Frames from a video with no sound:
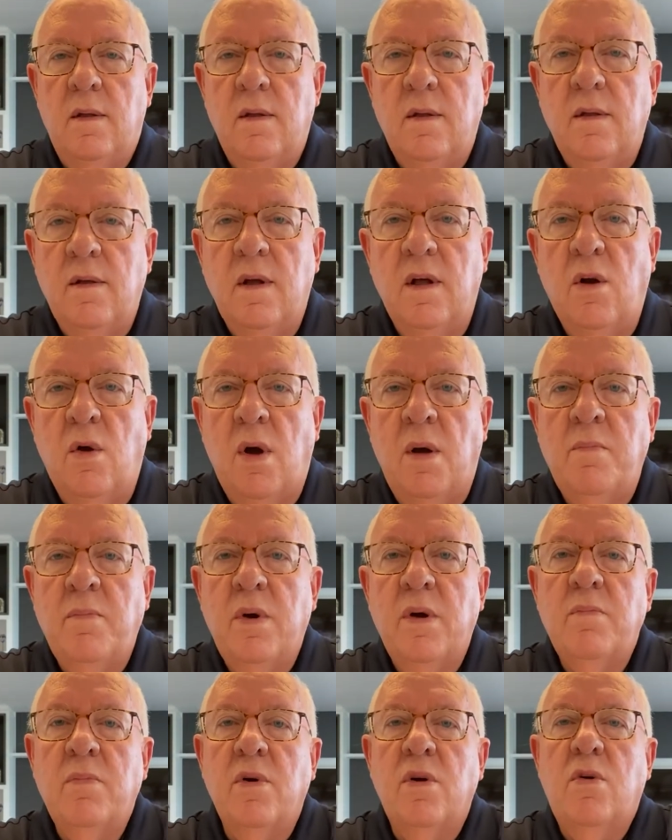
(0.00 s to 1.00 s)
Hello, I'm
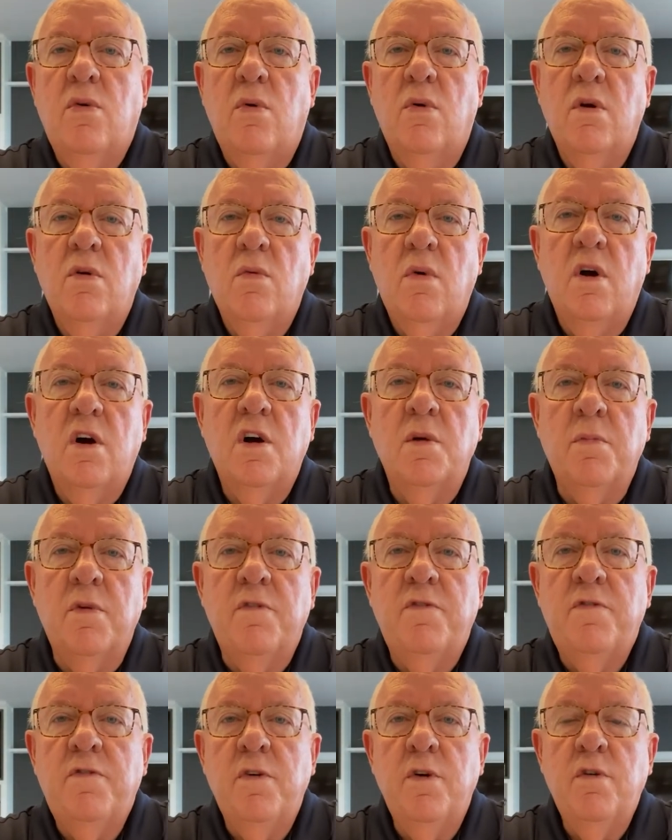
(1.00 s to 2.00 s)
Bud McCord. Welcome to
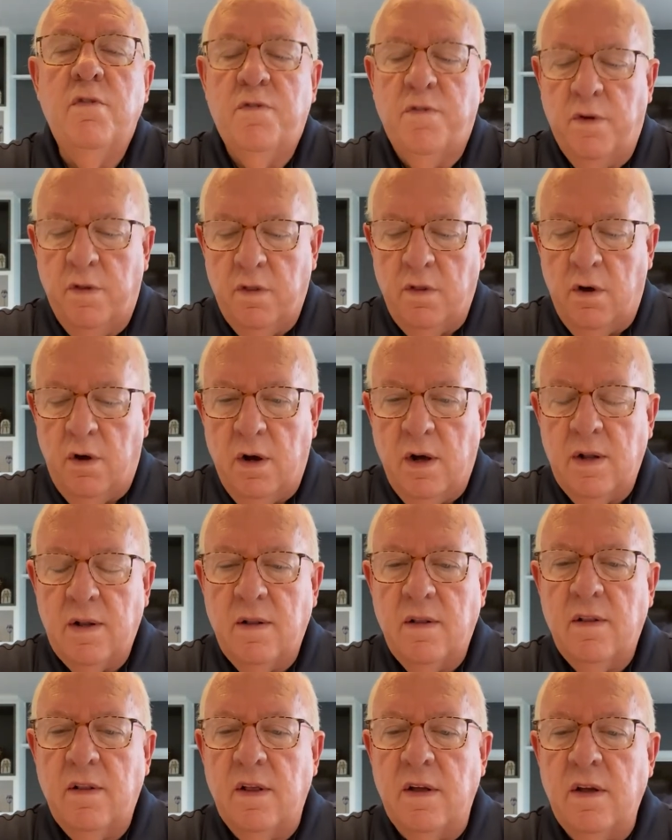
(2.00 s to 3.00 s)
Food for
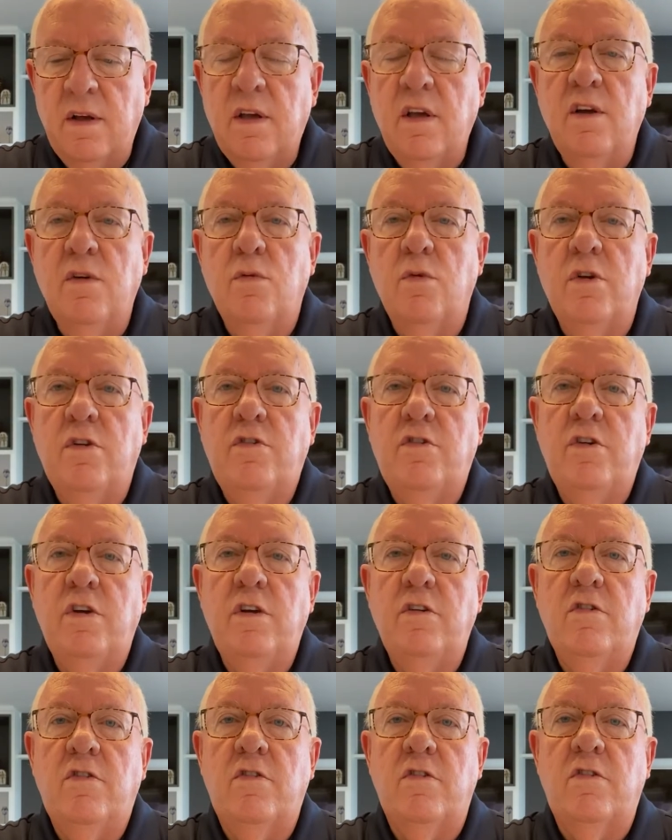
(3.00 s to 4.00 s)
Thought, Thinking with
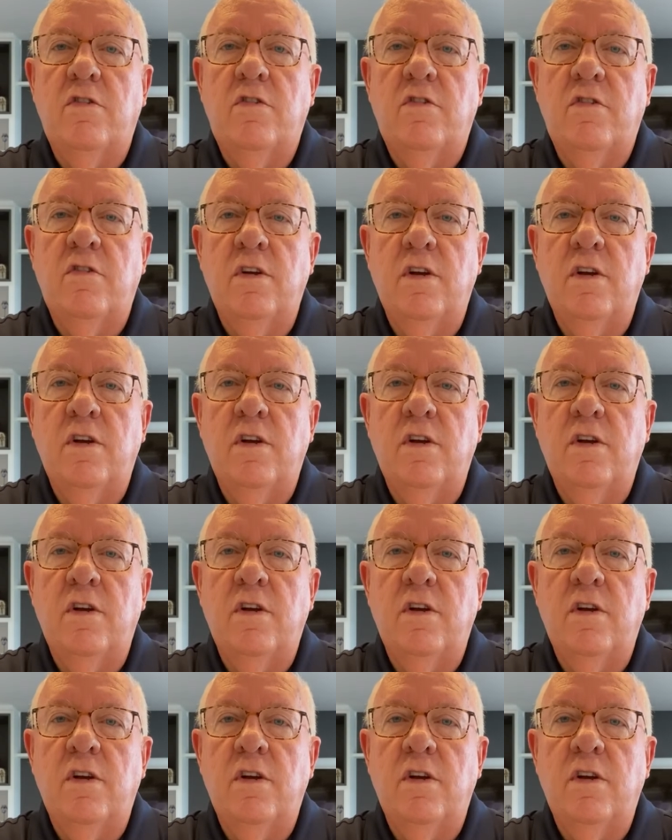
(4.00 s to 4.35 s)
Jesus.